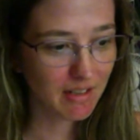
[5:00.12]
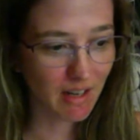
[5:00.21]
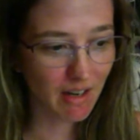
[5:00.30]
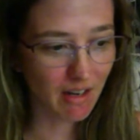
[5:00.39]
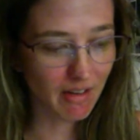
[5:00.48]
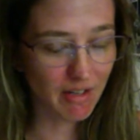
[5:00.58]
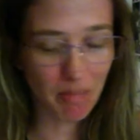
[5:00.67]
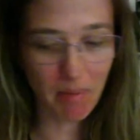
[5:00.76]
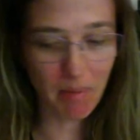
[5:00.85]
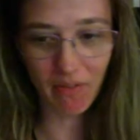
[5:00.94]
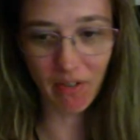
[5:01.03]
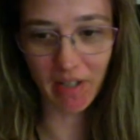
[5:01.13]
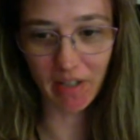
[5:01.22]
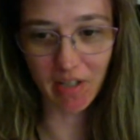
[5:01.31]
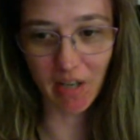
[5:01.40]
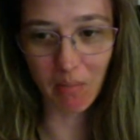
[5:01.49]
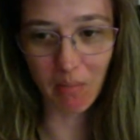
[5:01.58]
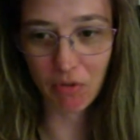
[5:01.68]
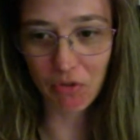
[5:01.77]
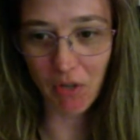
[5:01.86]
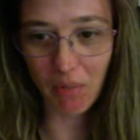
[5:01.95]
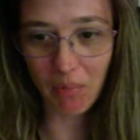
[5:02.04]
I'll end up having like doubles,
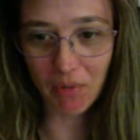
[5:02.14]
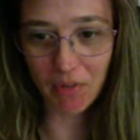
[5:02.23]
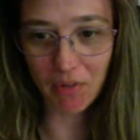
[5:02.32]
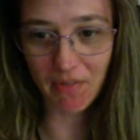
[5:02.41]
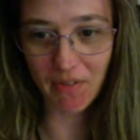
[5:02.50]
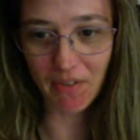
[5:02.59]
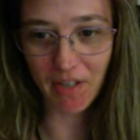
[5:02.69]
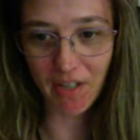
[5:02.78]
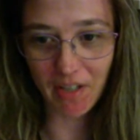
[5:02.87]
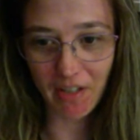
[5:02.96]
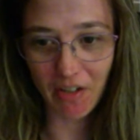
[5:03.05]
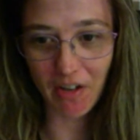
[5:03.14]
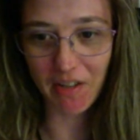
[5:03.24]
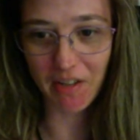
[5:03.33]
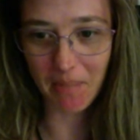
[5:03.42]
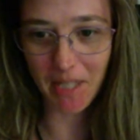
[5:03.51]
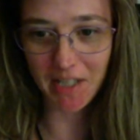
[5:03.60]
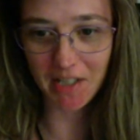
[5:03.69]
triples of the thing, like all that pizza